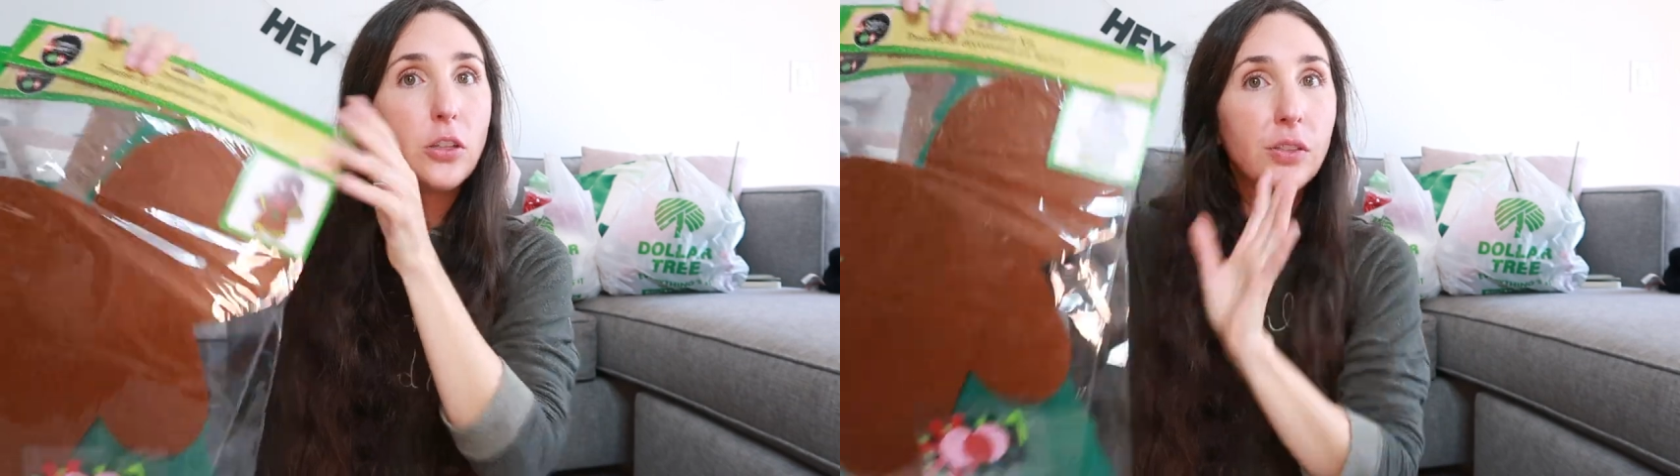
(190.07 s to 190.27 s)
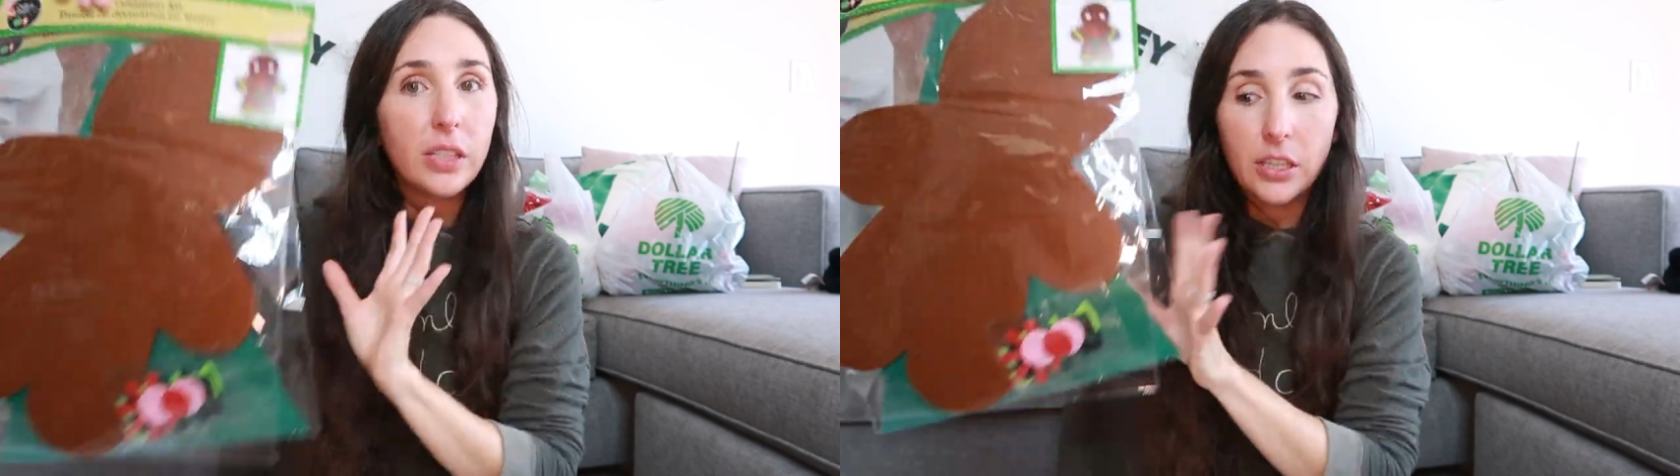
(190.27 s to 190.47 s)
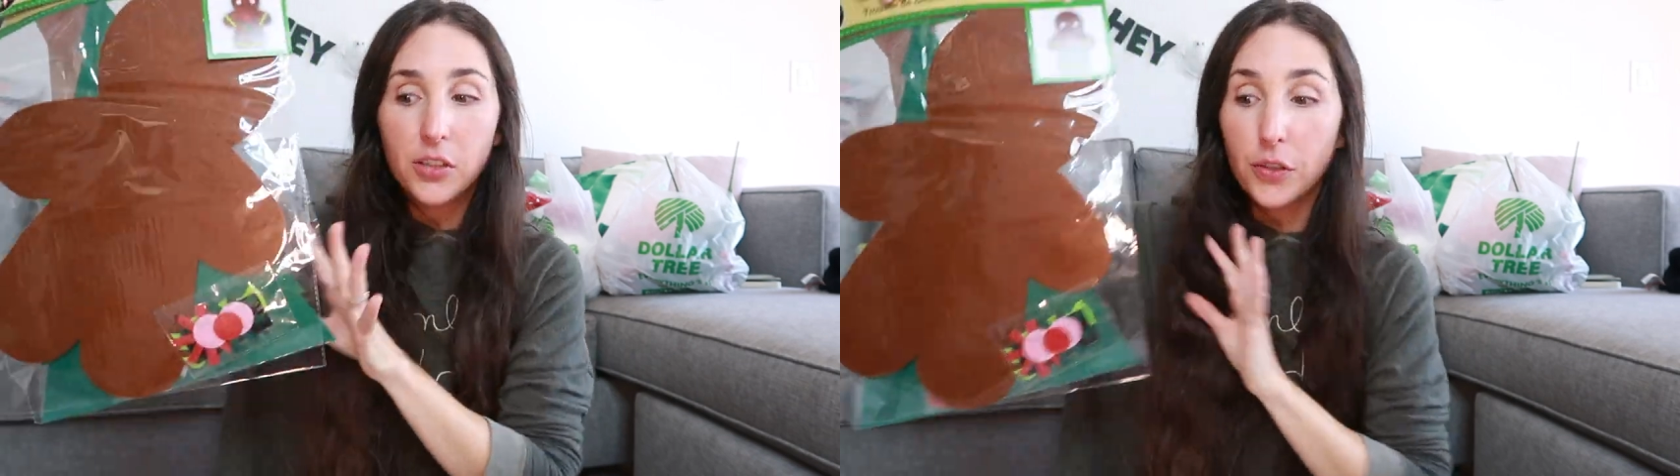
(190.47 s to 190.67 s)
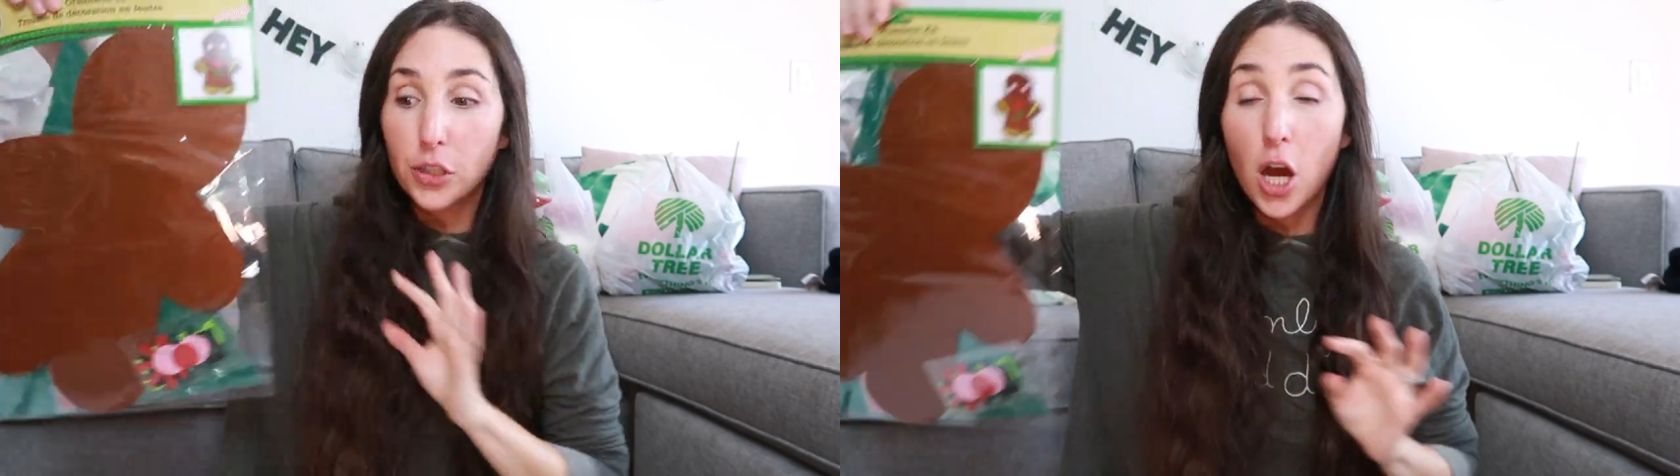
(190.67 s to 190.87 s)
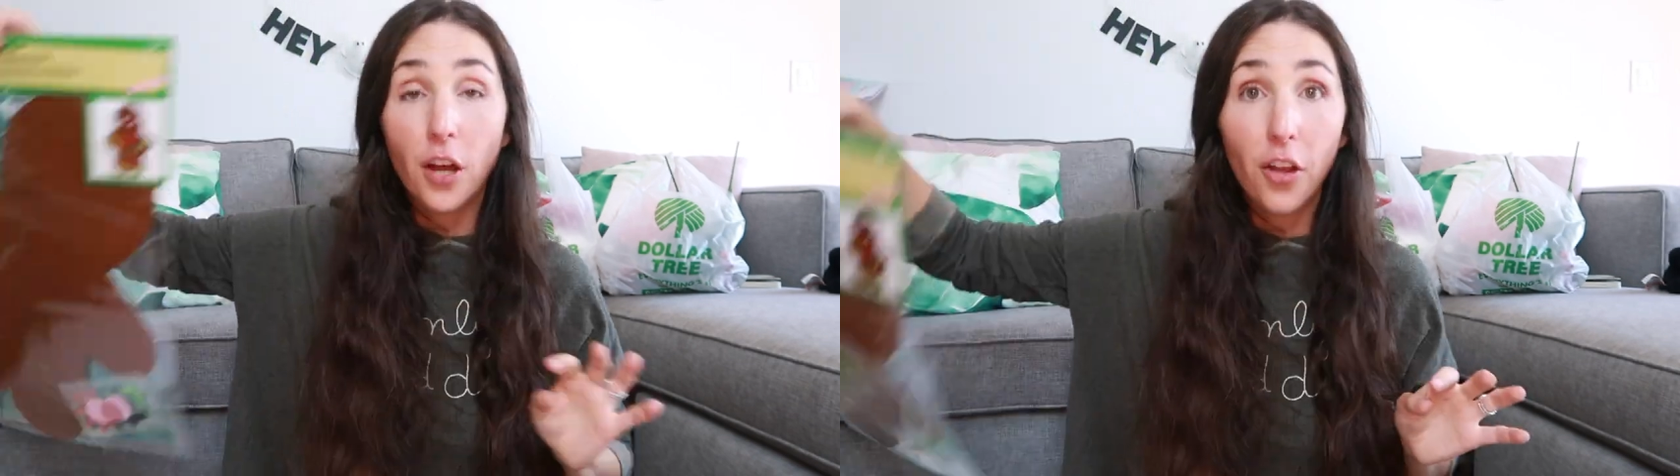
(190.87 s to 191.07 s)
using these for
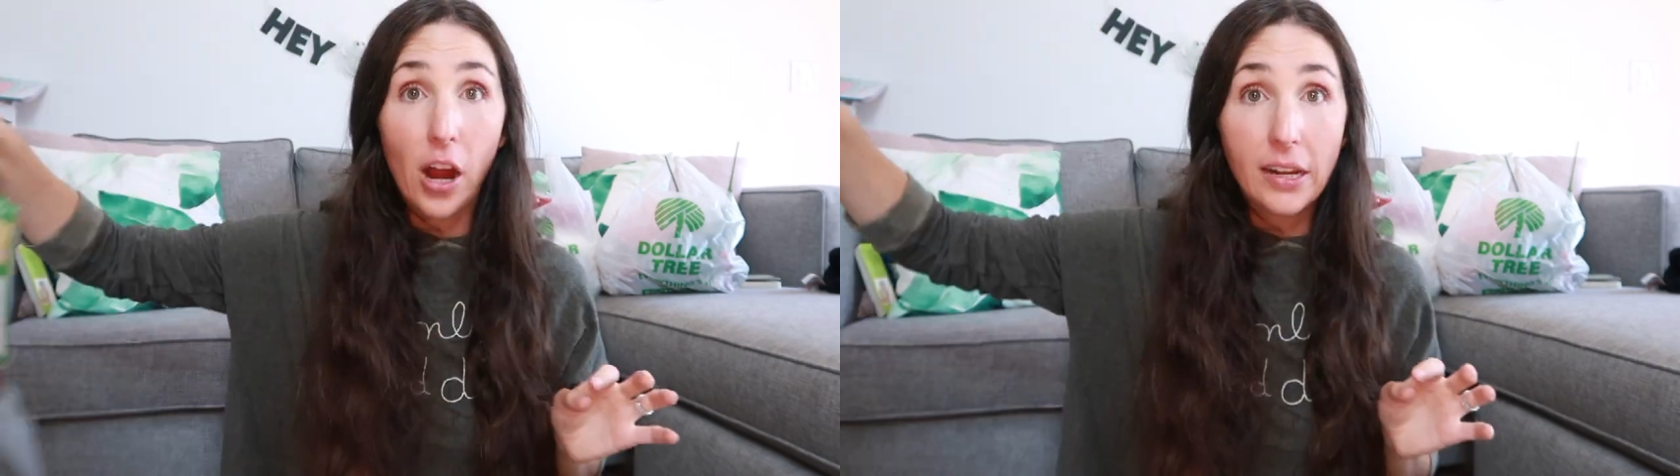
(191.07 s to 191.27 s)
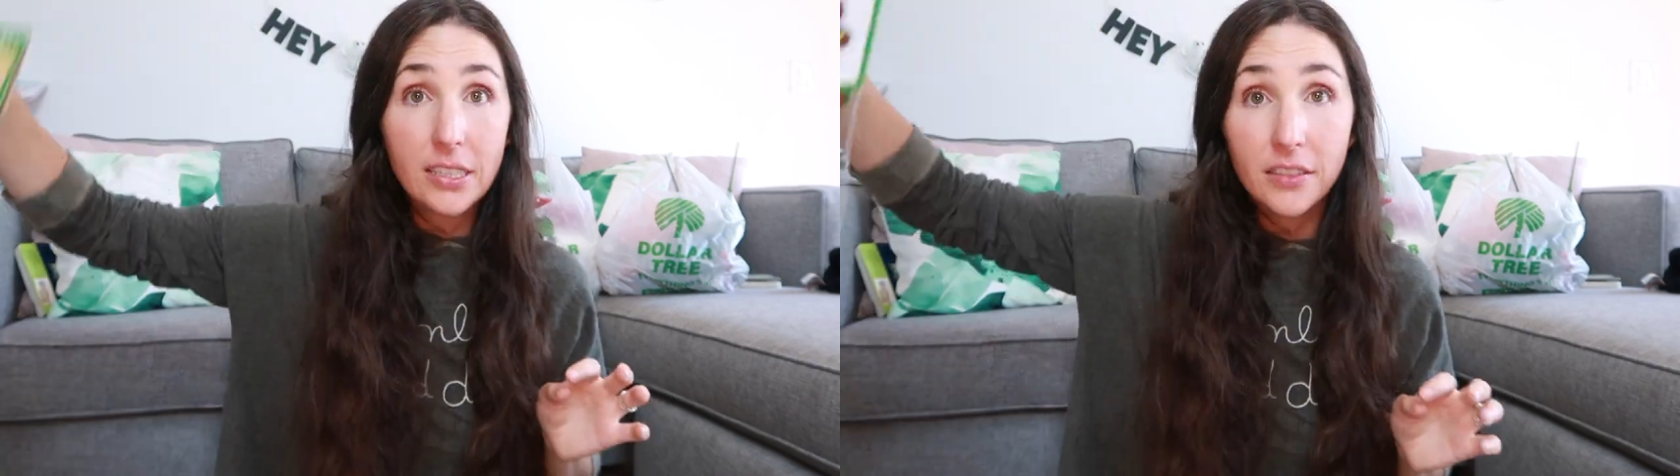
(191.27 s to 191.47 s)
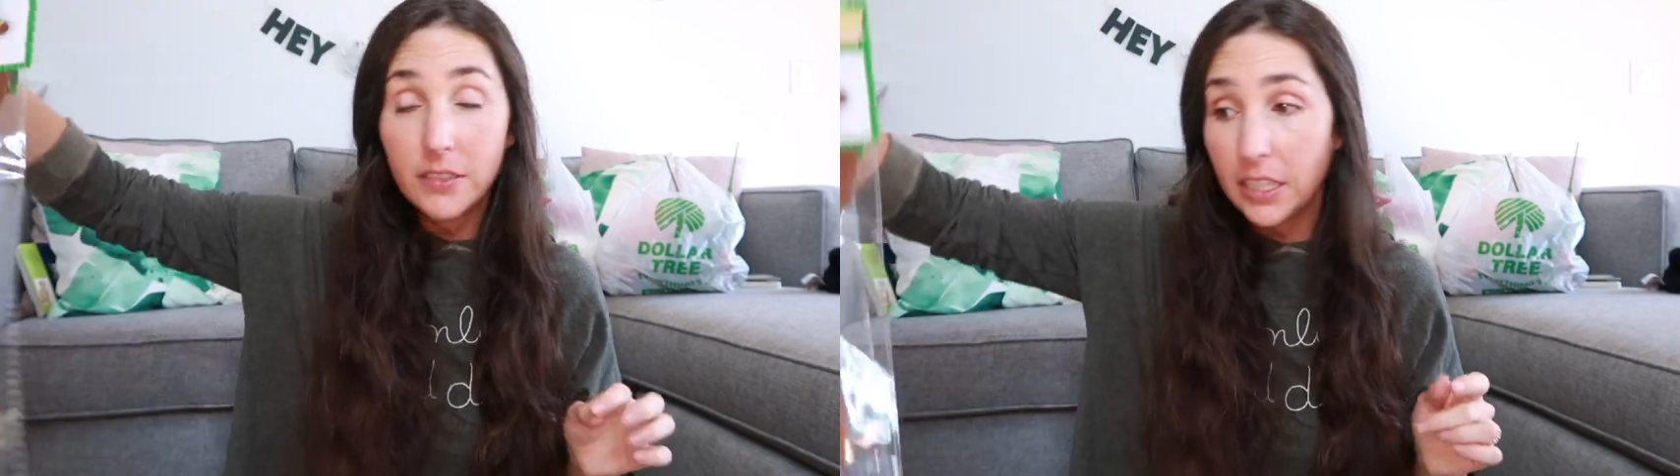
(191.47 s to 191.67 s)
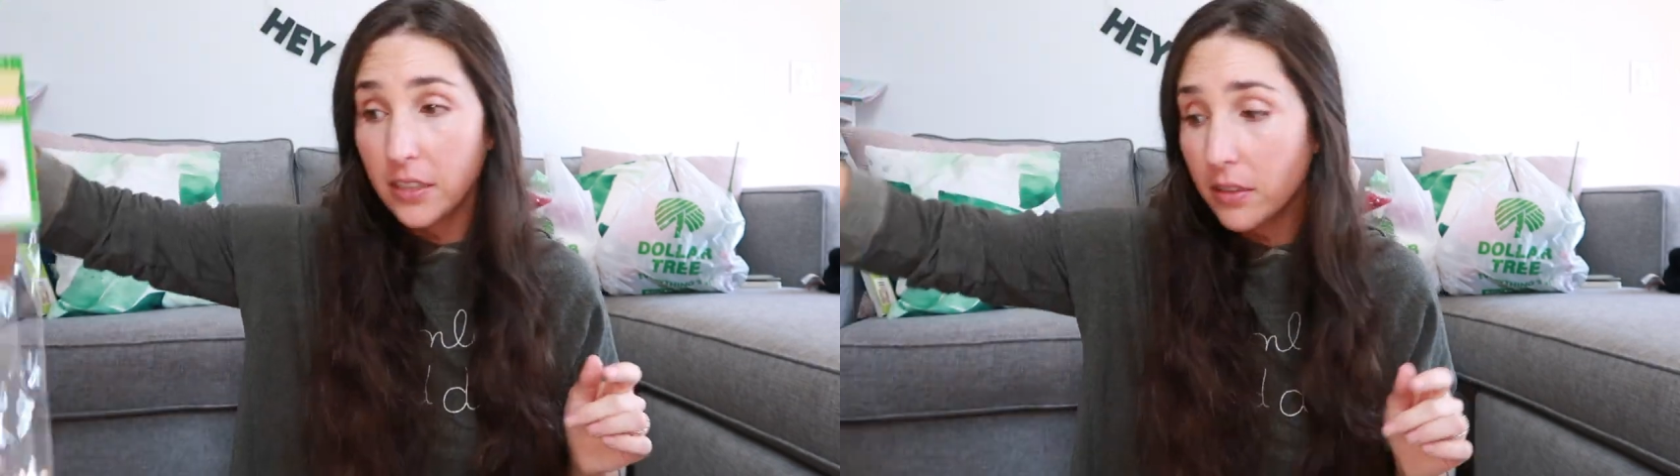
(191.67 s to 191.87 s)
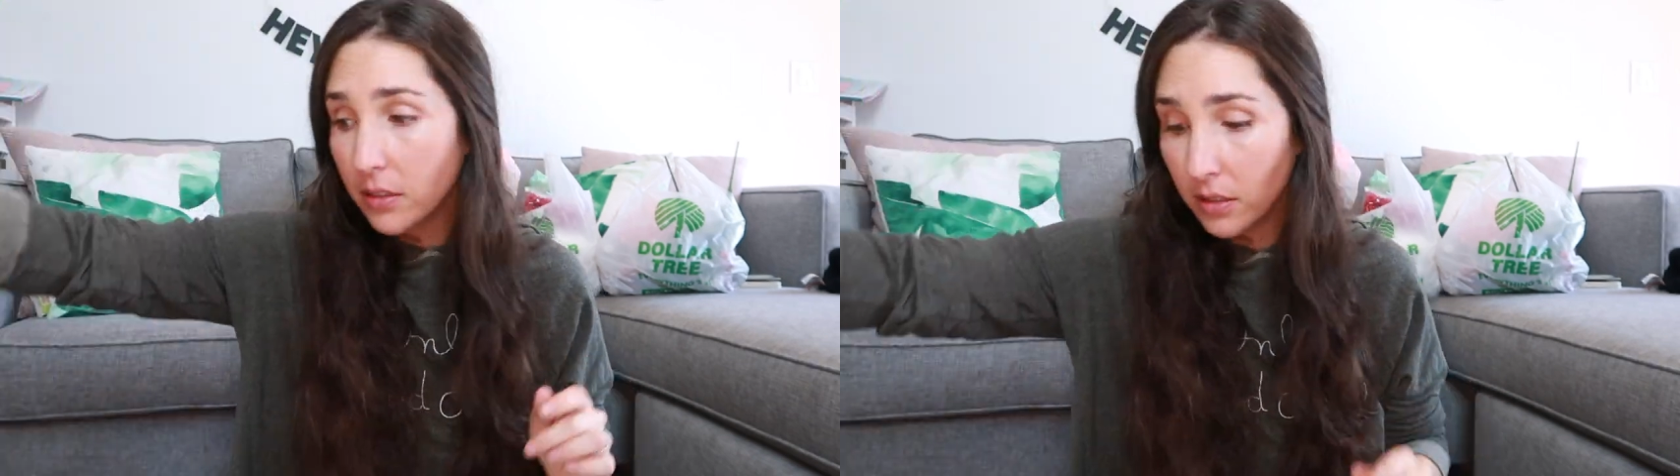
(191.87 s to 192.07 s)
toddler
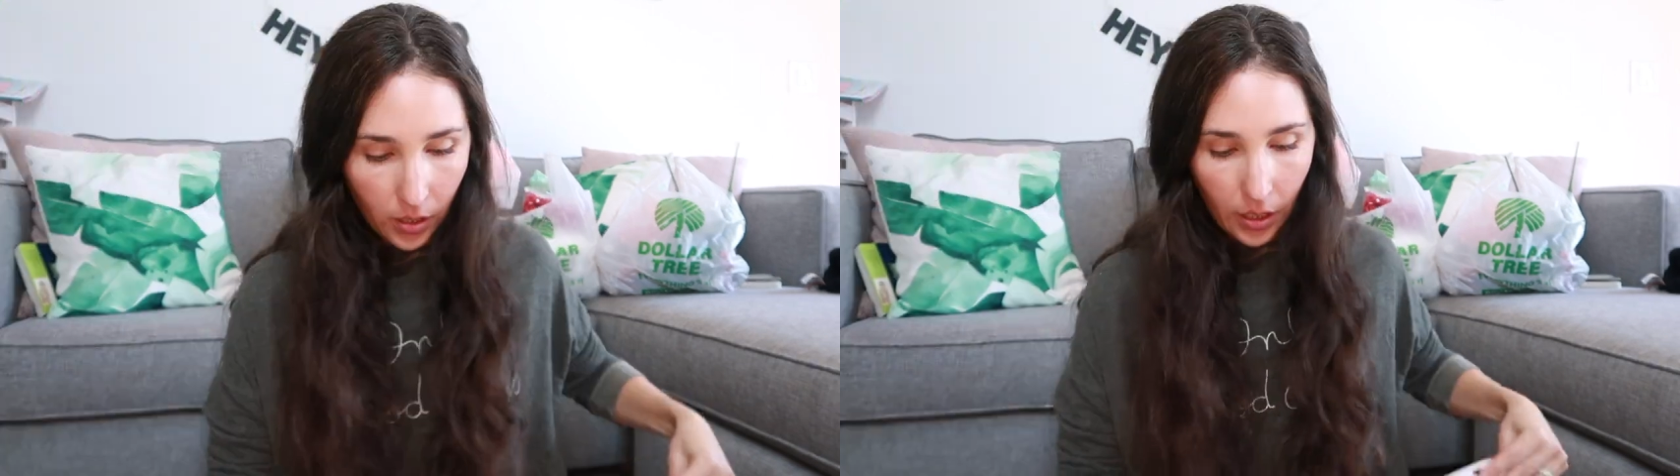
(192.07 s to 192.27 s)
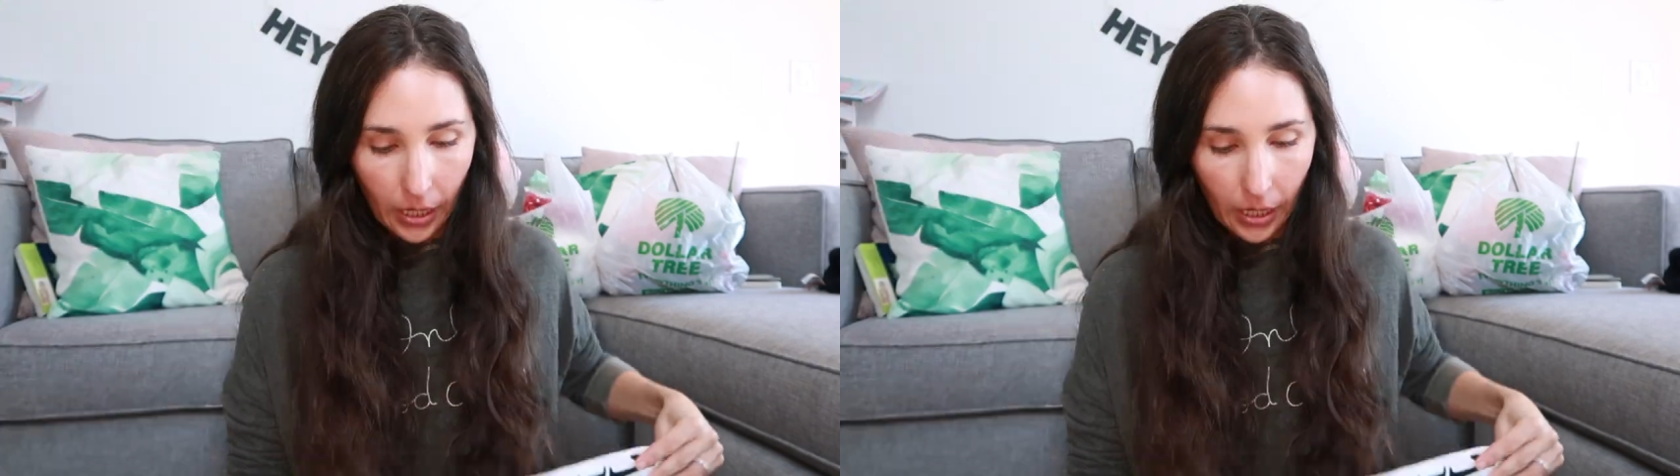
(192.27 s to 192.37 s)
activities.